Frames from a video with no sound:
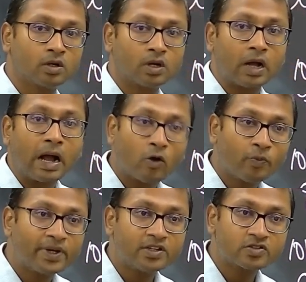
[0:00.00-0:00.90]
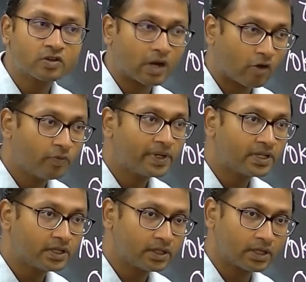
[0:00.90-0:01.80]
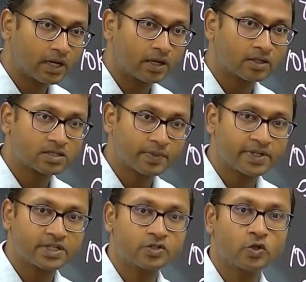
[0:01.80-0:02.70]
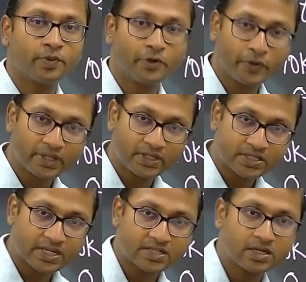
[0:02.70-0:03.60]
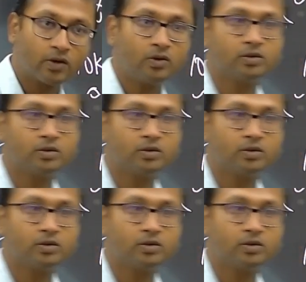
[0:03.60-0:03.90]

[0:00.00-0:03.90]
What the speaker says: how many summations you will be doing in this case now?